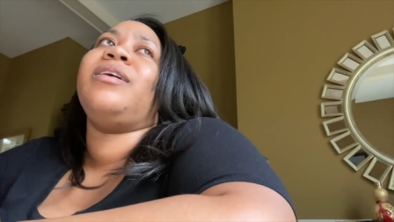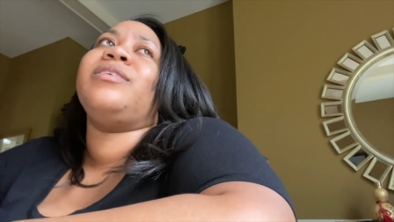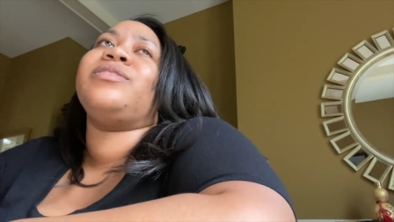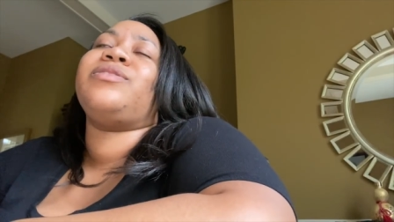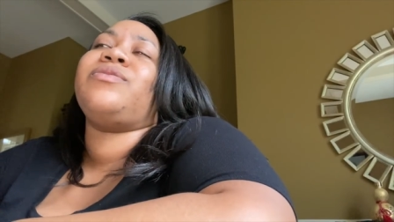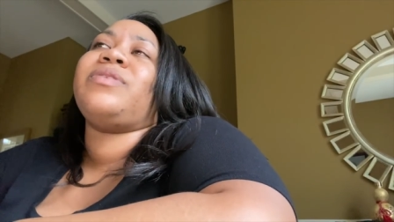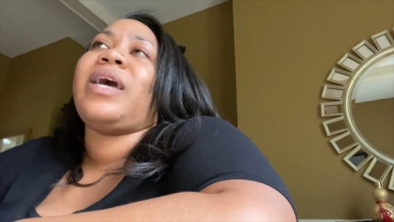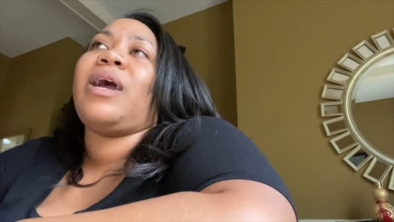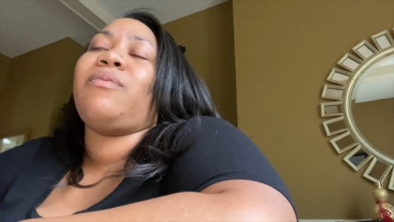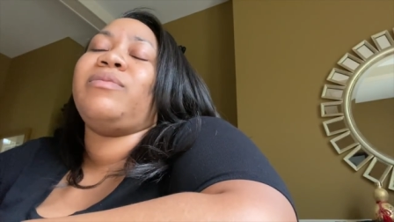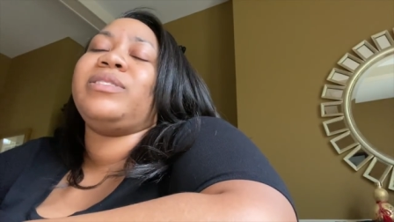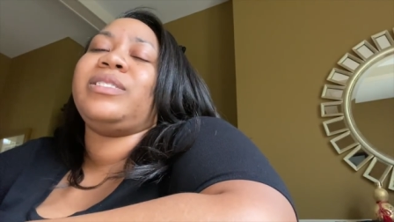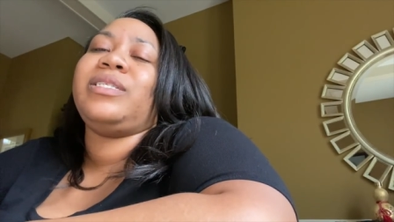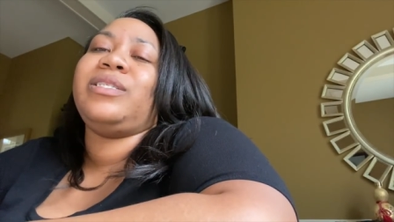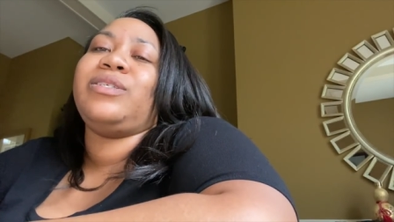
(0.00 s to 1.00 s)
So that
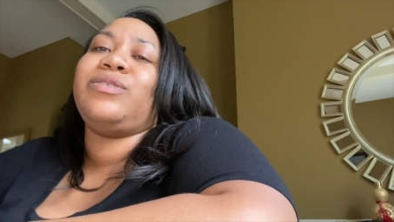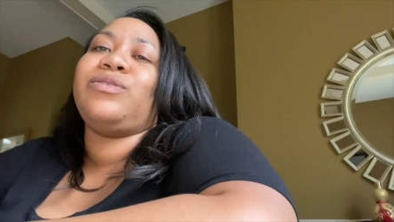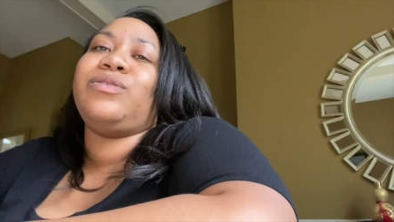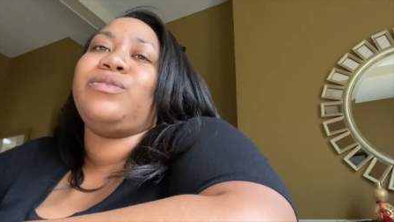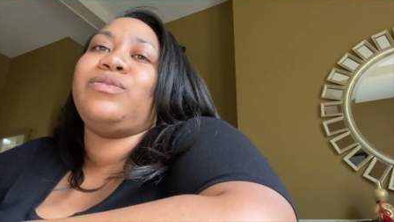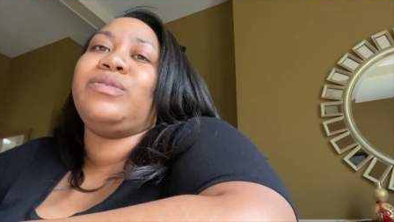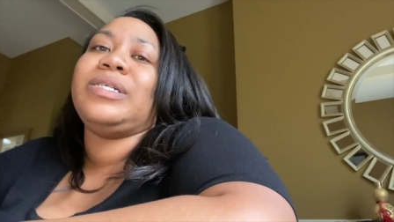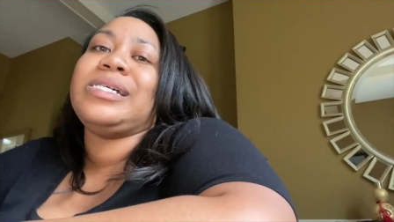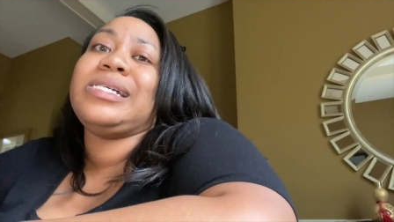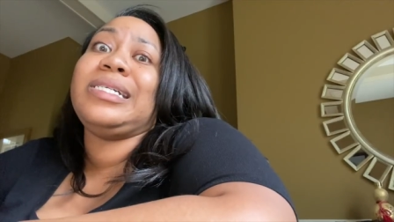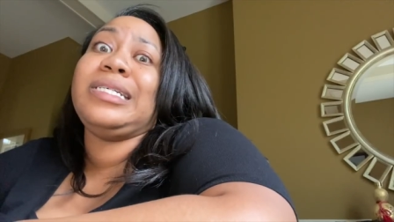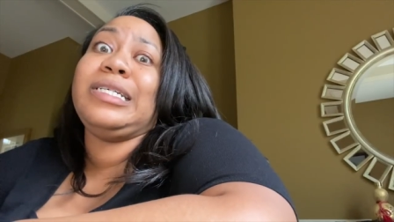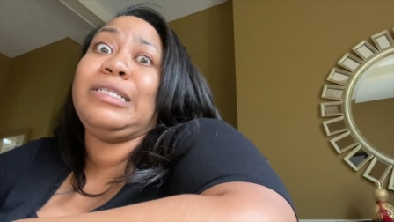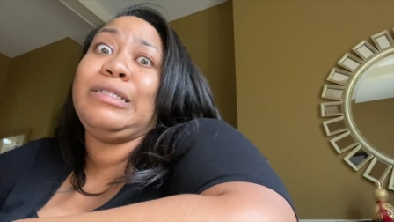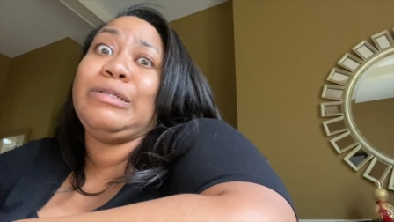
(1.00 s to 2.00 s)
was a little
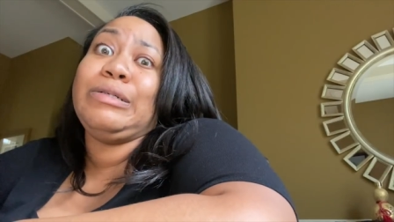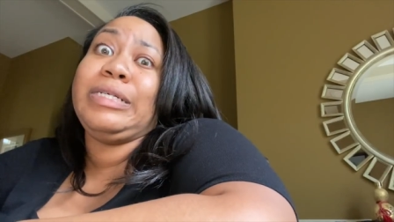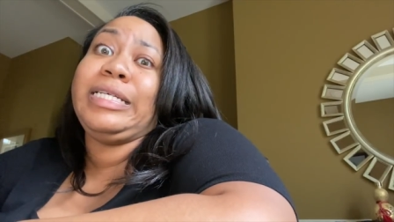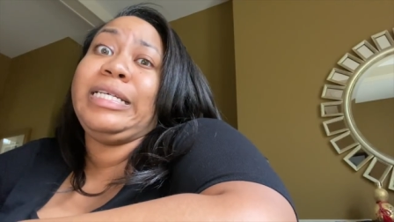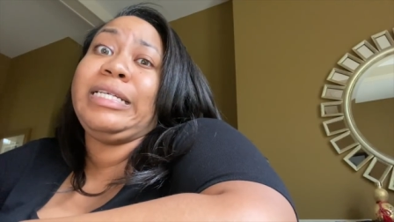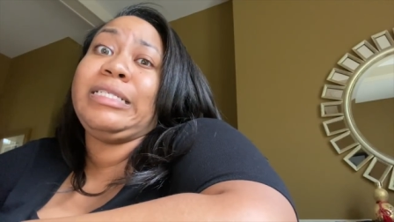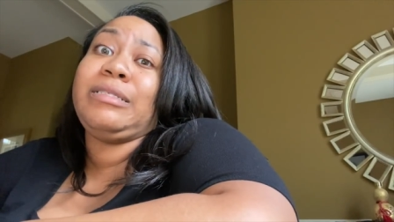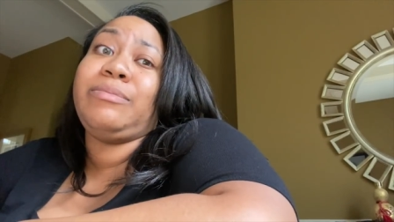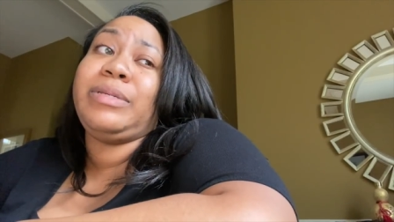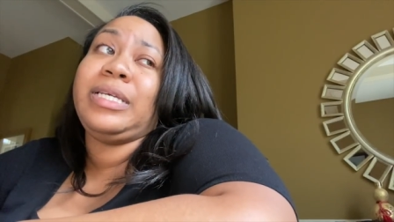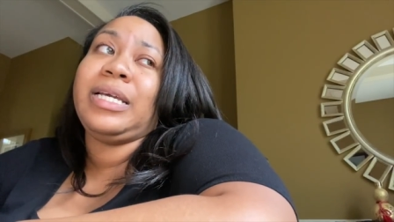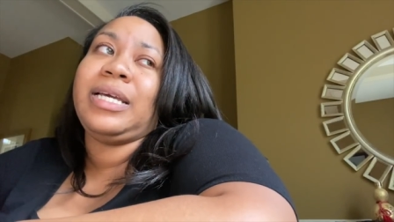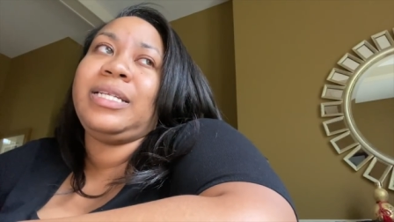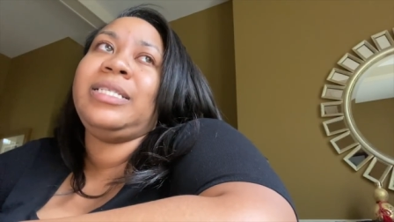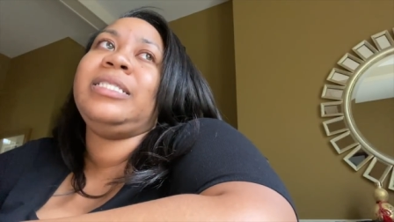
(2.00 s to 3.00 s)
annoying, to be
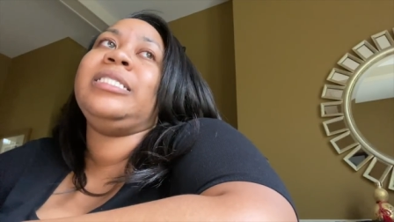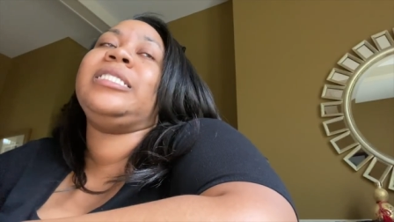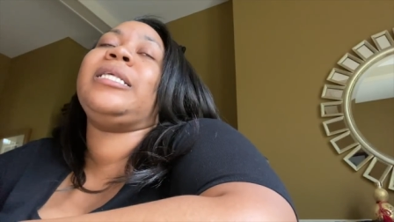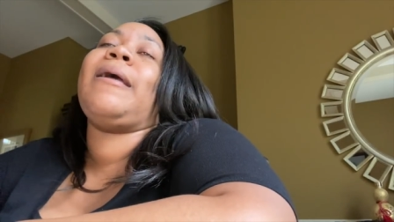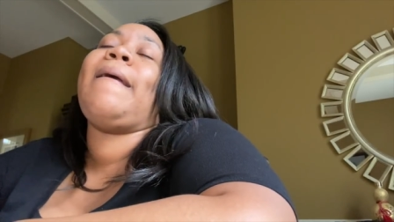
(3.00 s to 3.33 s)
honest,